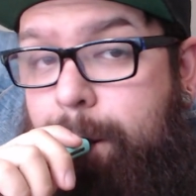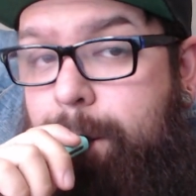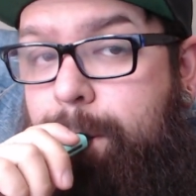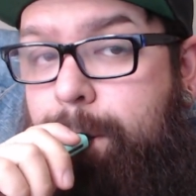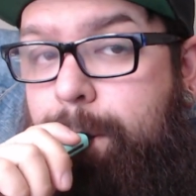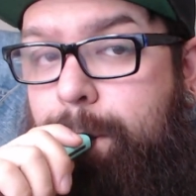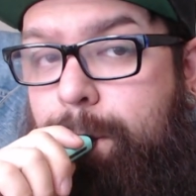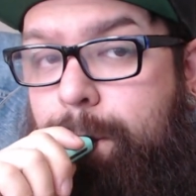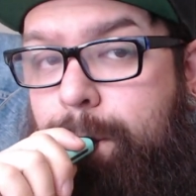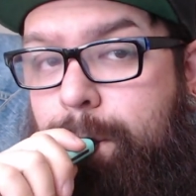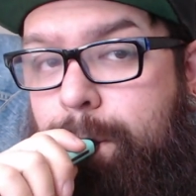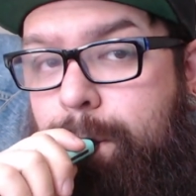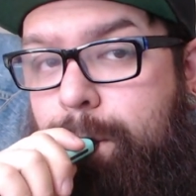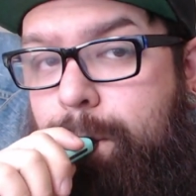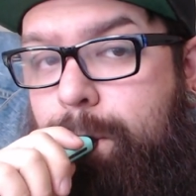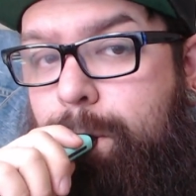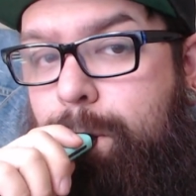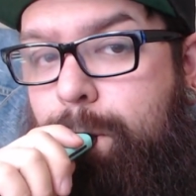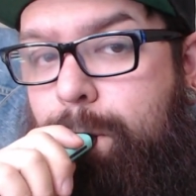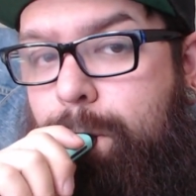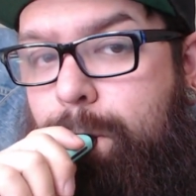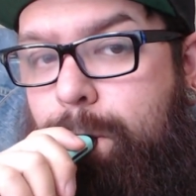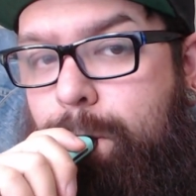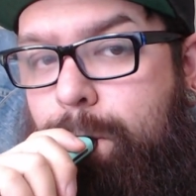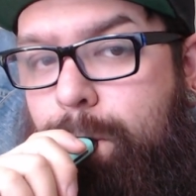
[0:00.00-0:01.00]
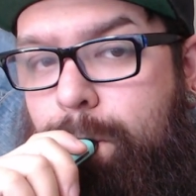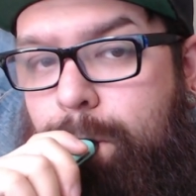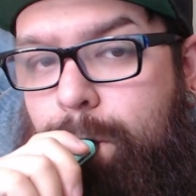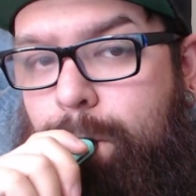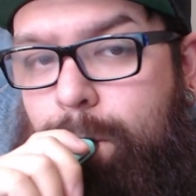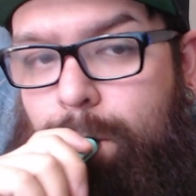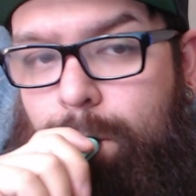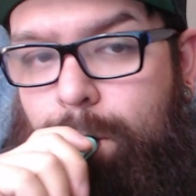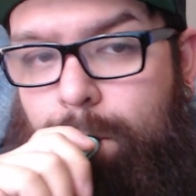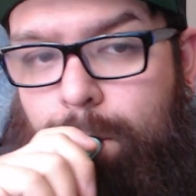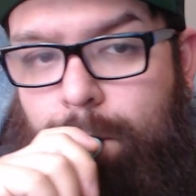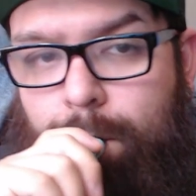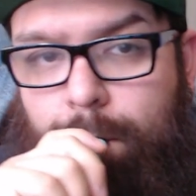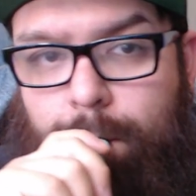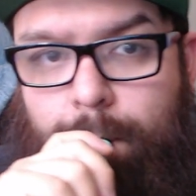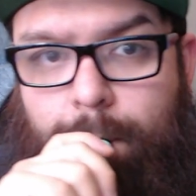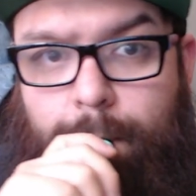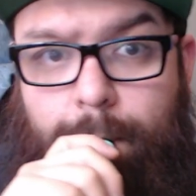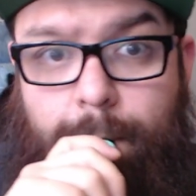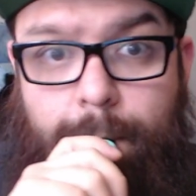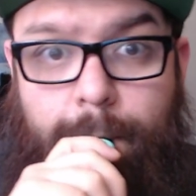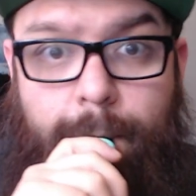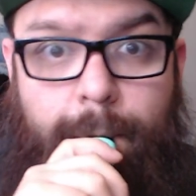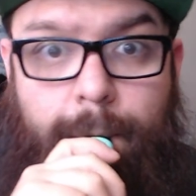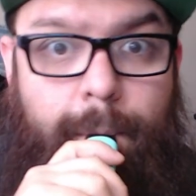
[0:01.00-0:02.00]

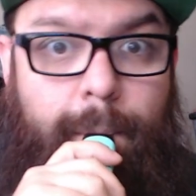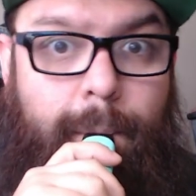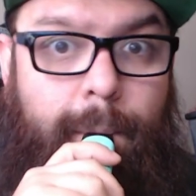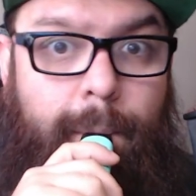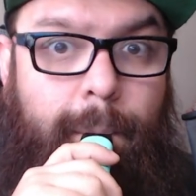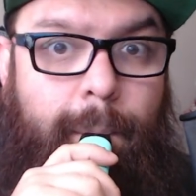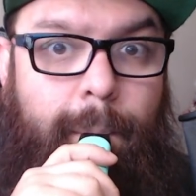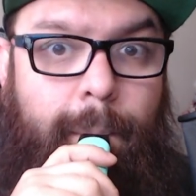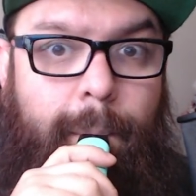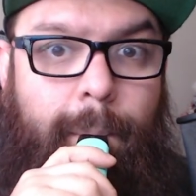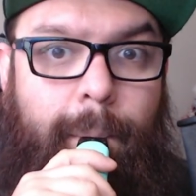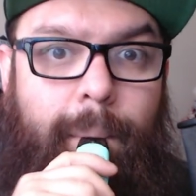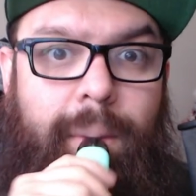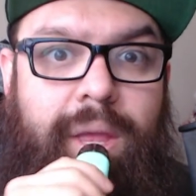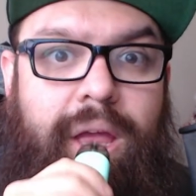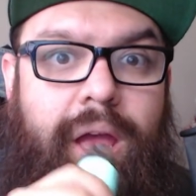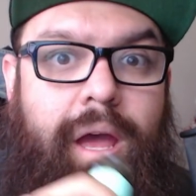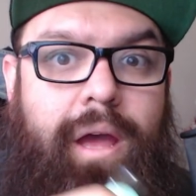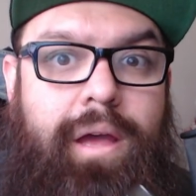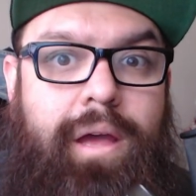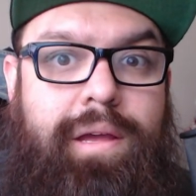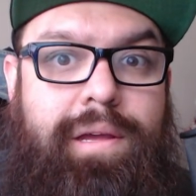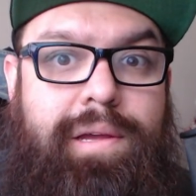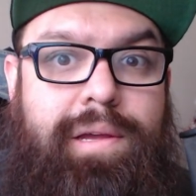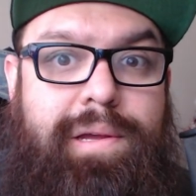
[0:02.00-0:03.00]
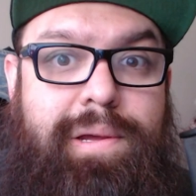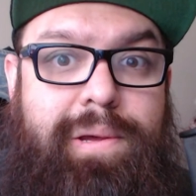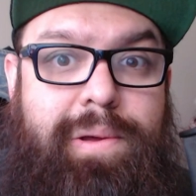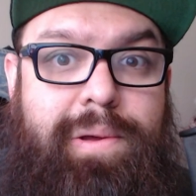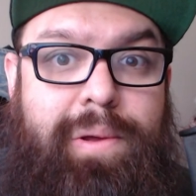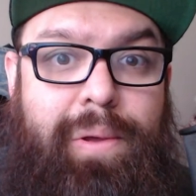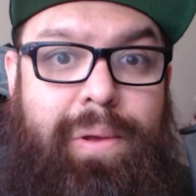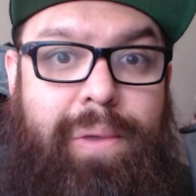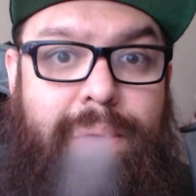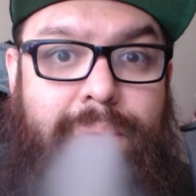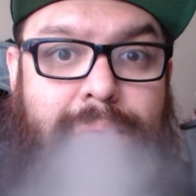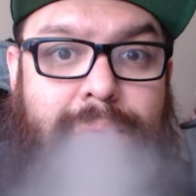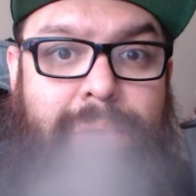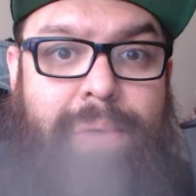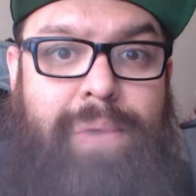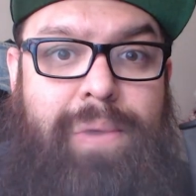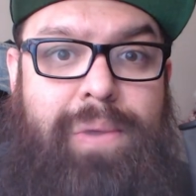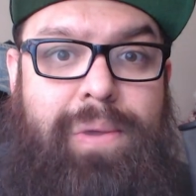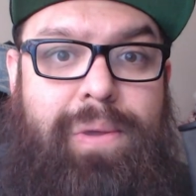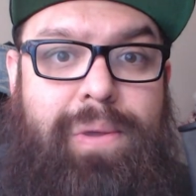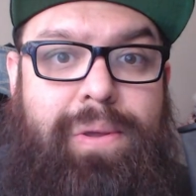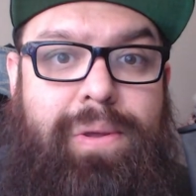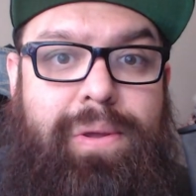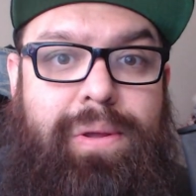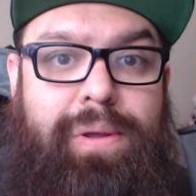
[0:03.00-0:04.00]

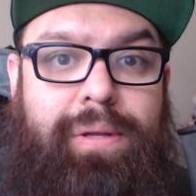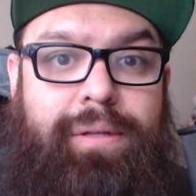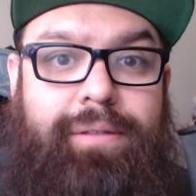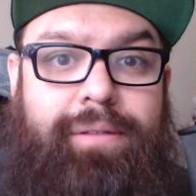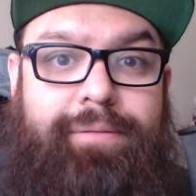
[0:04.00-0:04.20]
No one is speaking in this clip.